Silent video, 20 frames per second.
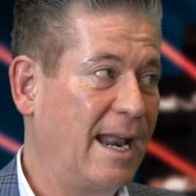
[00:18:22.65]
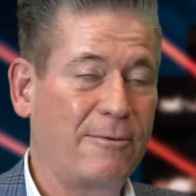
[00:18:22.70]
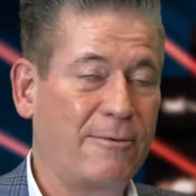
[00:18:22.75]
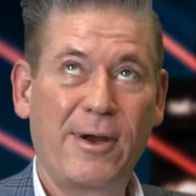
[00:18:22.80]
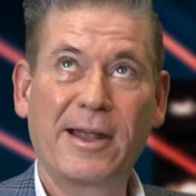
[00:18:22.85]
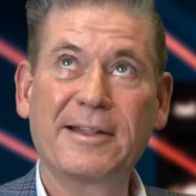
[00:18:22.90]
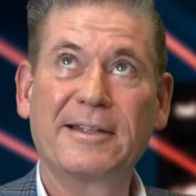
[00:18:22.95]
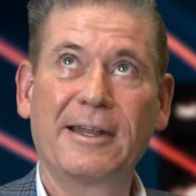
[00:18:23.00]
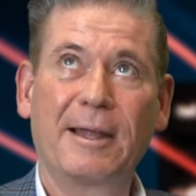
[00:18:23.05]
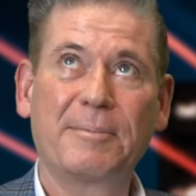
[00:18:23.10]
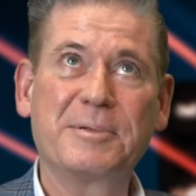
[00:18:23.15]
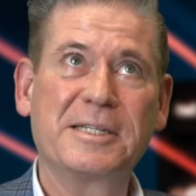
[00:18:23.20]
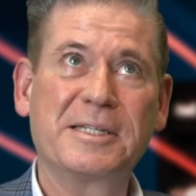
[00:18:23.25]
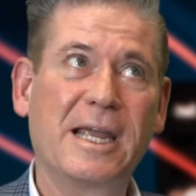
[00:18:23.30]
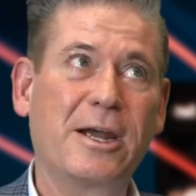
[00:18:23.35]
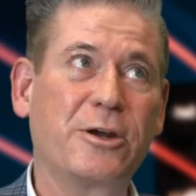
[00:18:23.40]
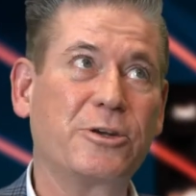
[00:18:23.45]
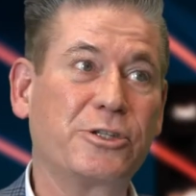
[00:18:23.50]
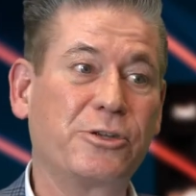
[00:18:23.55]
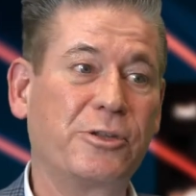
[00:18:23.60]
rented
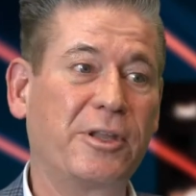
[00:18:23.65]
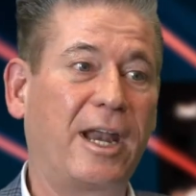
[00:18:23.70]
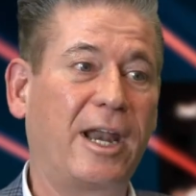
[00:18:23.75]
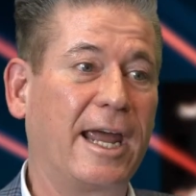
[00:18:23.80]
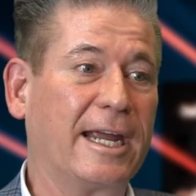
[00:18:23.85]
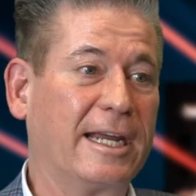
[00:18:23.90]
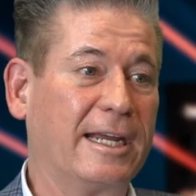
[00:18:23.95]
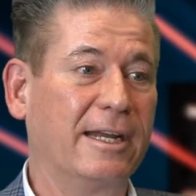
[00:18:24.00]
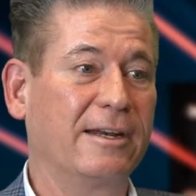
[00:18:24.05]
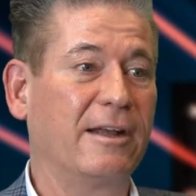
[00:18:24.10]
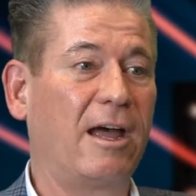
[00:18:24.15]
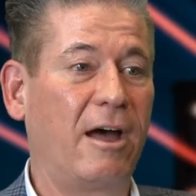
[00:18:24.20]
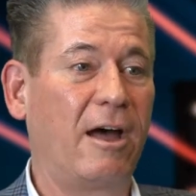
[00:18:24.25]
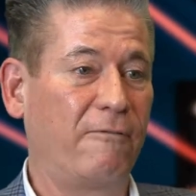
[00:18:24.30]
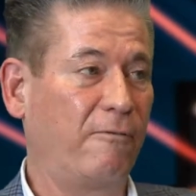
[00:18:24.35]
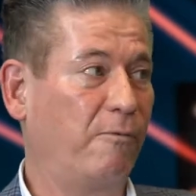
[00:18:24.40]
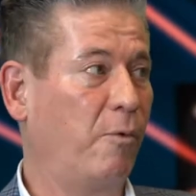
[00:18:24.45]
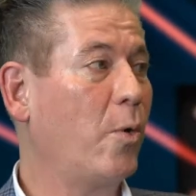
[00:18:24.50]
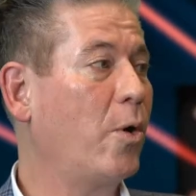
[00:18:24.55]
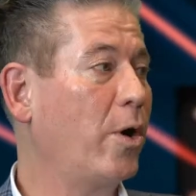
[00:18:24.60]
upstairs so that I could
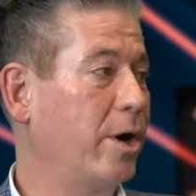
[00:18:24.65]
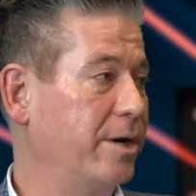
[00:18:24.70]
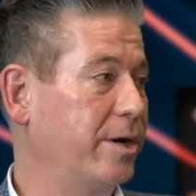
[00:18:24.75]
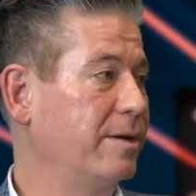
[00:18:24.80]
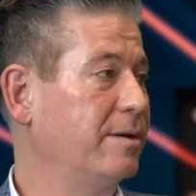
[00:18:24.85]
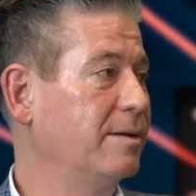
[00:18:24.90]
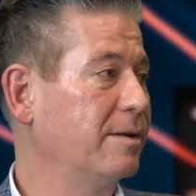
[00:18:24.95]
afford